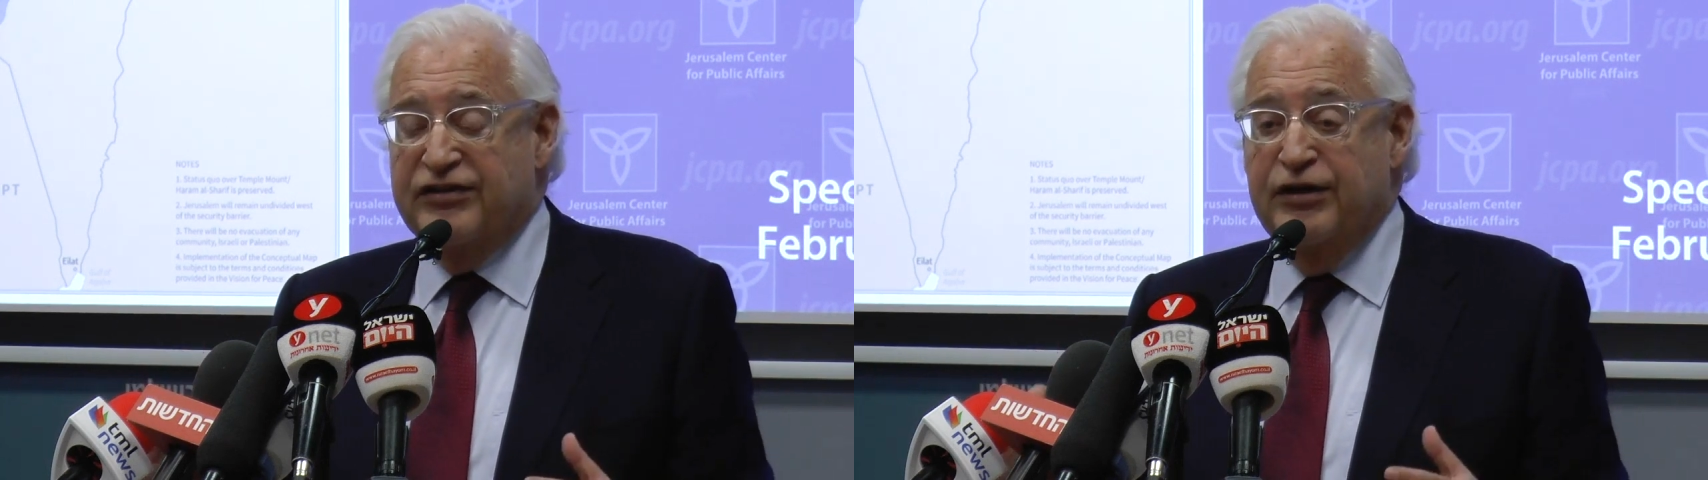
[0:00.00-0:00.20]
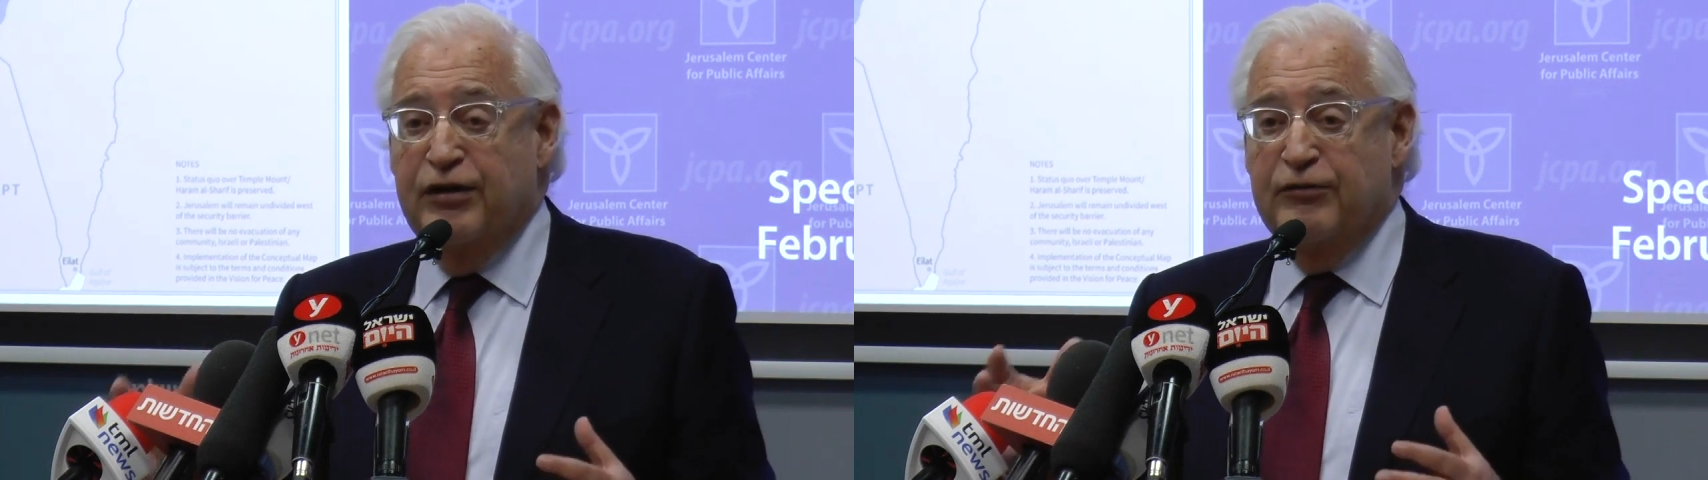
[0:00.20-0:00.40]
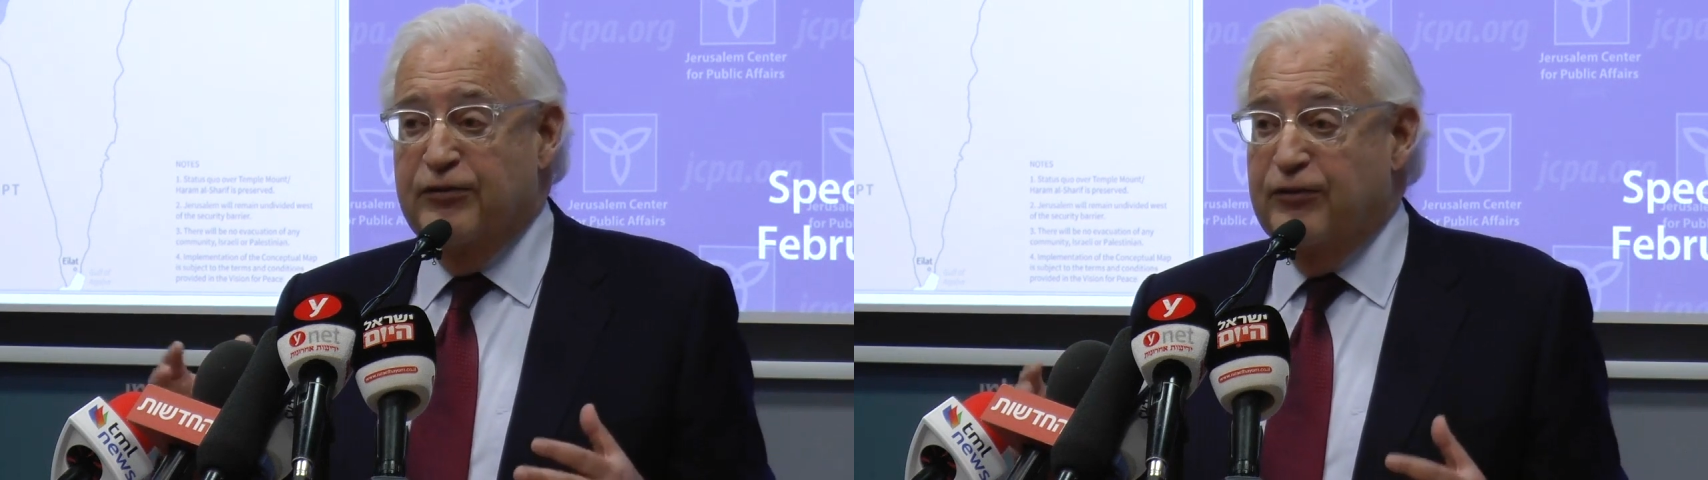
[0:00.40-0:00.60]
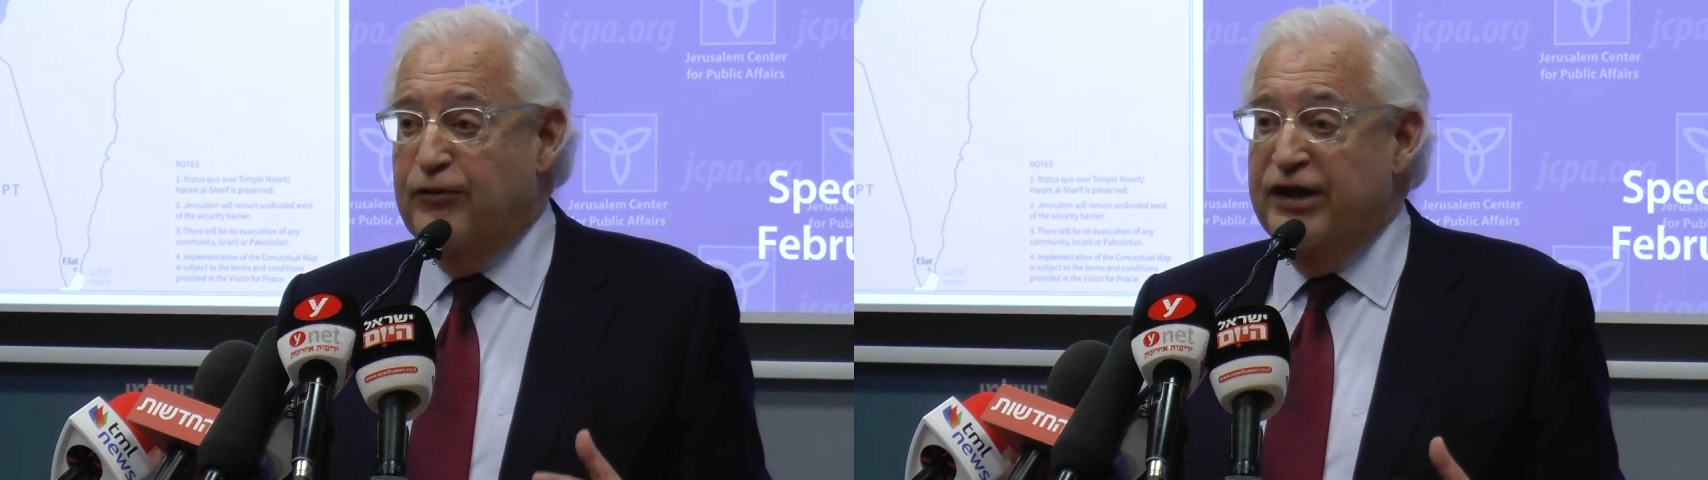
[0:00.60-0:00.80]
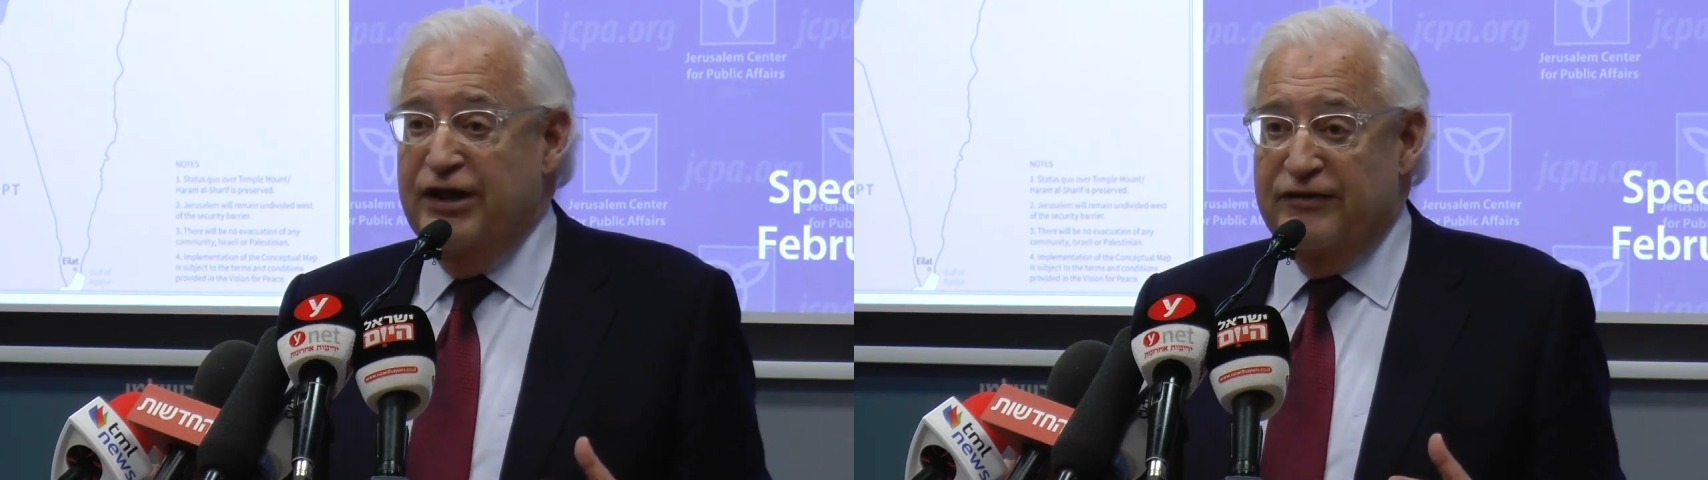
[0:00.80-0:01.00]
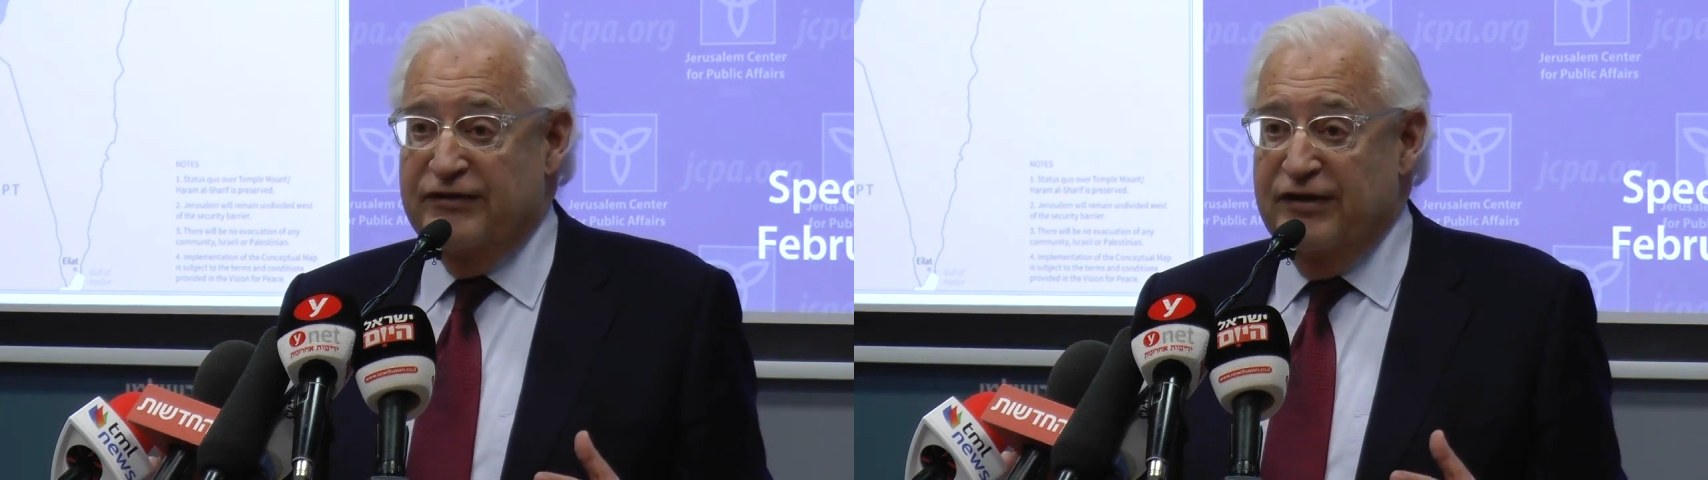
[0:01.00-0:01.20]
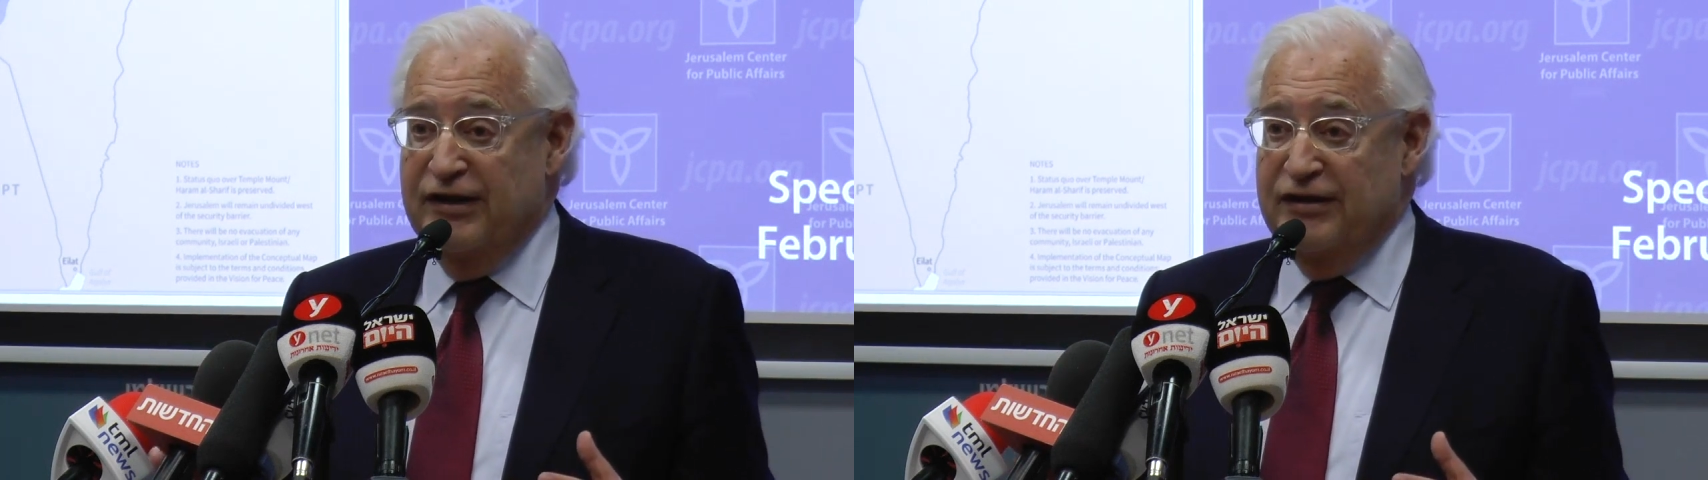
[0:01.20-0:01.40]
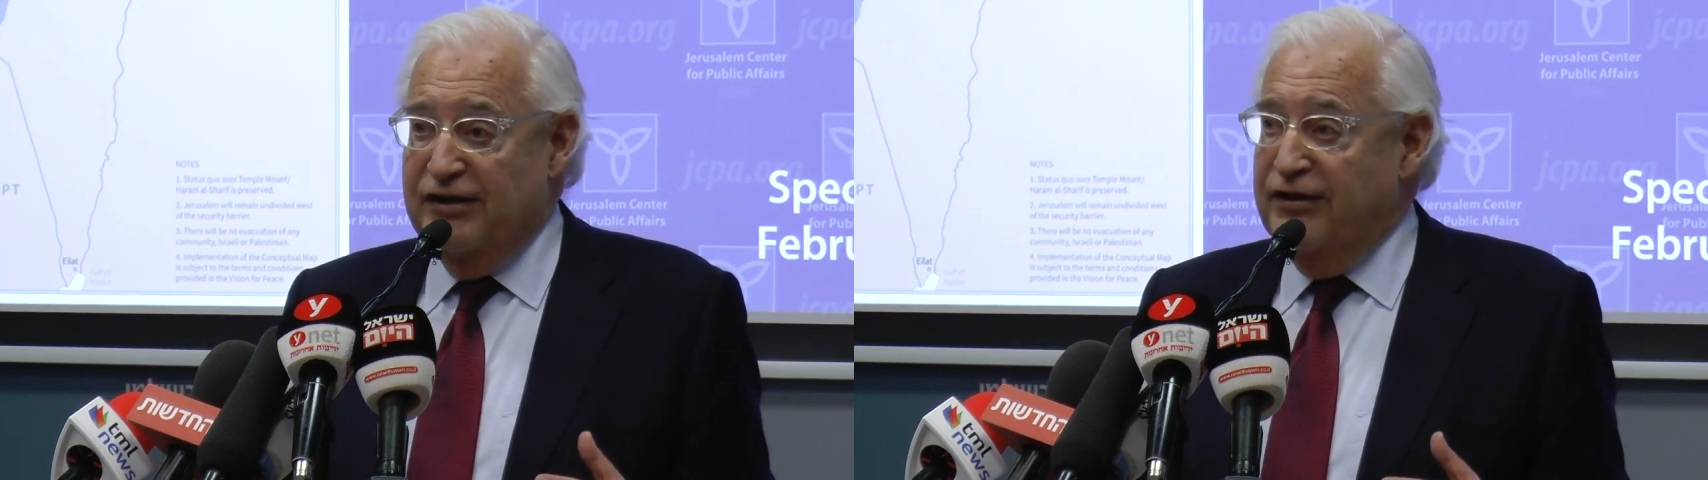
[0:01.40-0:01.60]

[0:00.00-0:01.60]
to last for 4 years.